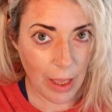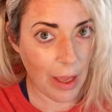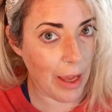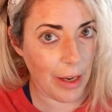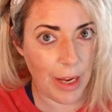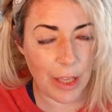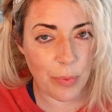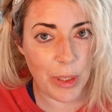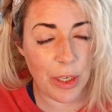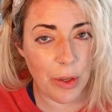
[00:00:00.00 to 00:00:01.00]
And as
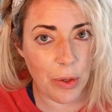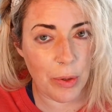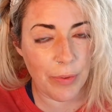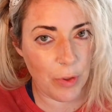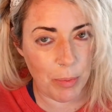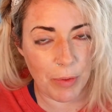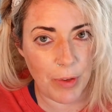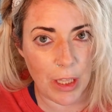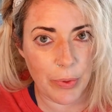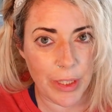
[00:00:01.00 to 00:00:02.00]
we know, if you've been
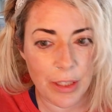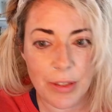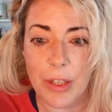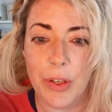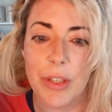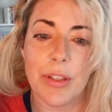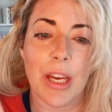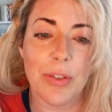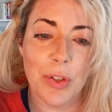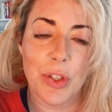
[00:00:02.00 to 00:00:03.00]
following this series,
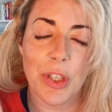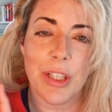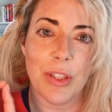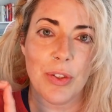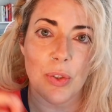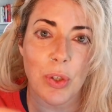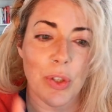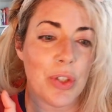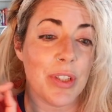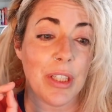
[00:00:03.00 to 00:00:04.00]
estrogen can
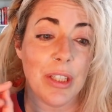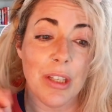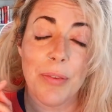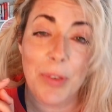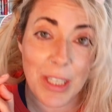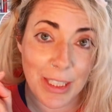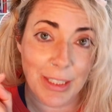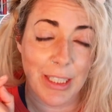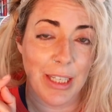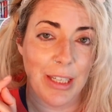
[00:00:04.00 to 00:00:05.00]
surge
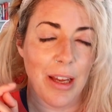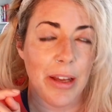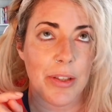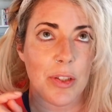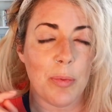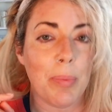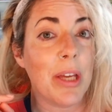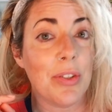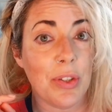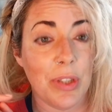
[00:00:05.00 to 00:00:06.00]
significantly,
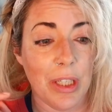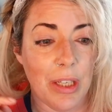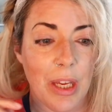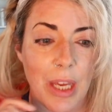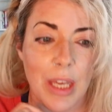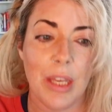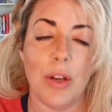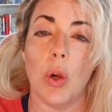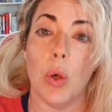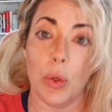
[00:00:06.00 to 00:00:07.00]
especially
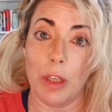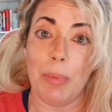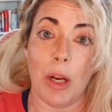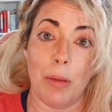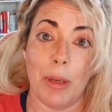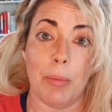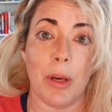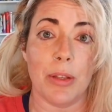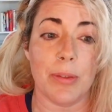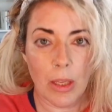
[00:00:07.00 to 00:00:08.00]
in early
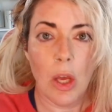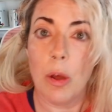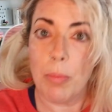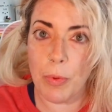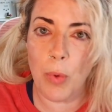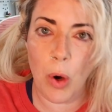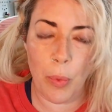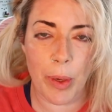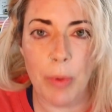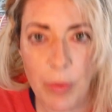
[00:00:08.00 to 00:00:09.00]
perimenopause, before
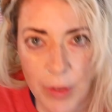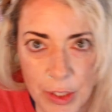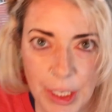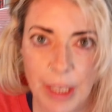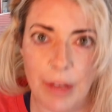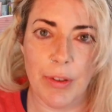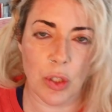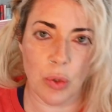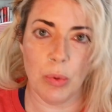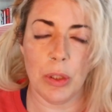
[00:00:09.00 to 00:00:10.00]
we move into the
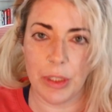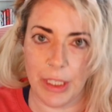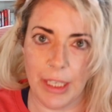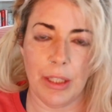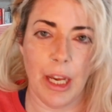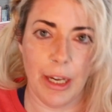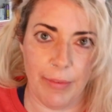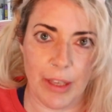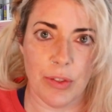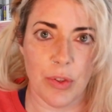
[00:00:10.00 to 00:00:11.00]
eventual decline of
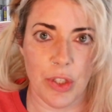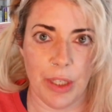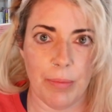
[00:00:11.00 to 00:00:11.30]
estrogen.